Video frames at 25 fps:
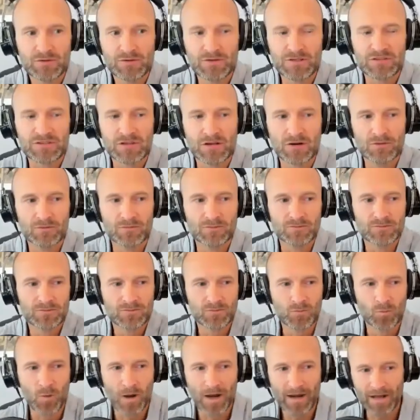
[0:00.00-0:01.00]
So
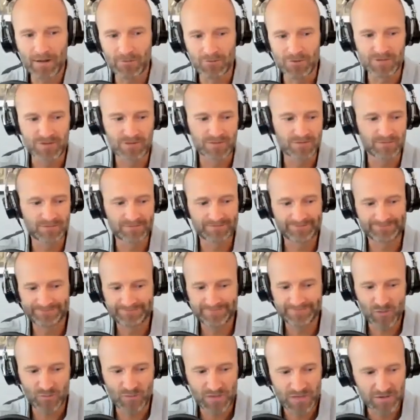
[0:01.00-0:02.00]
when I was
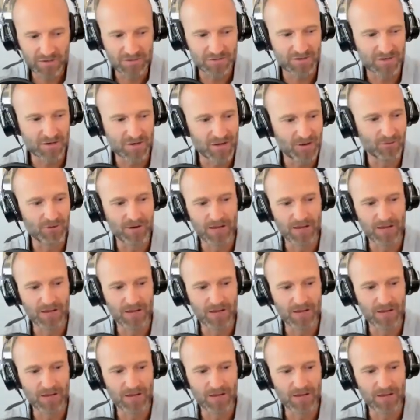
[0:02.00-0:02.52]
3 years ago,